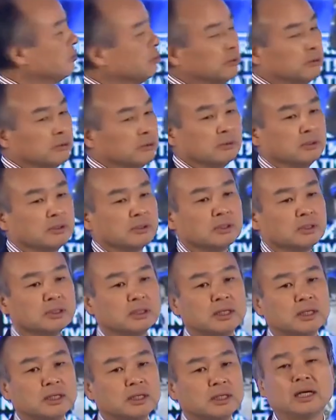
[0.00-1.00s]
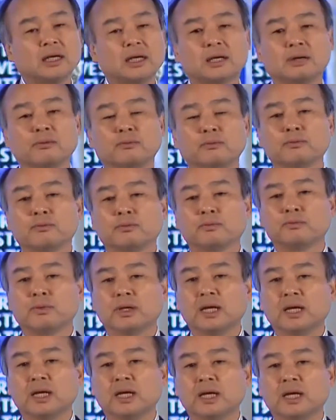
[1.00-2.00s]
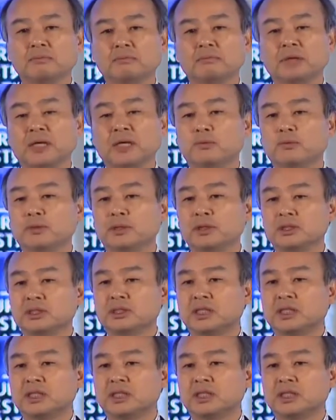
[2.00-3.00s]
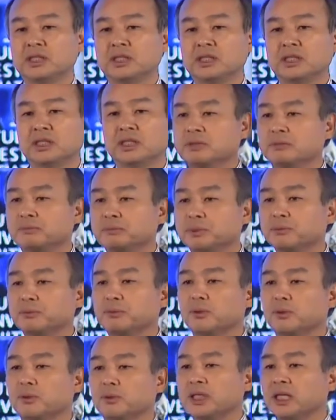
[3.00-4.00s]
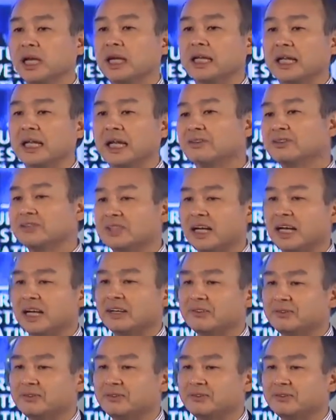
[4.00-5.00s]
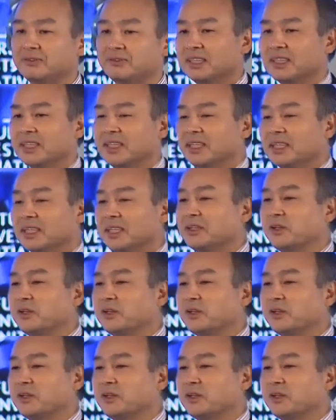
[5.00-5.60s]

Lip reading: tool. When I met with Steve Jobs before he announced iPhone, he